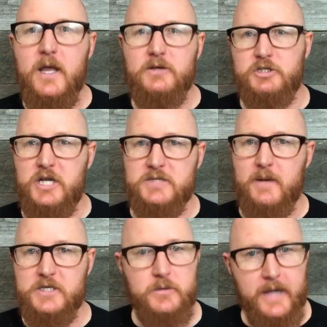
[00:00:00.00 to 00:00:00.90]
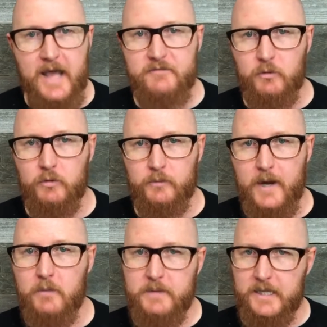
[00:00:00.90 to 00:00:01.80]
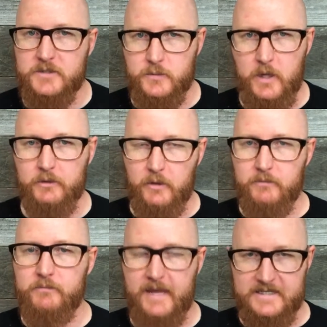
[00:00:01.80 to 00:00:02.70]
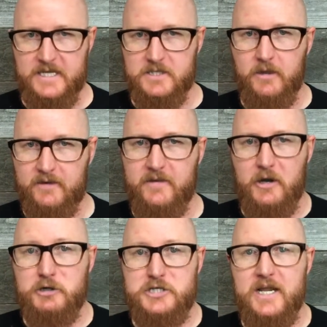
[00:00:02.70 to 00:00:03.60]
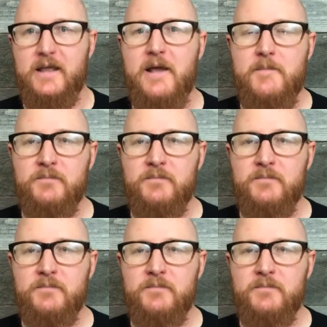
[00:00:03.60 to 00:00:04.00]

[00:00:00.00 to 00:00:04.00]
to chase my two and a half year old around because we all know that takes a lot of energy.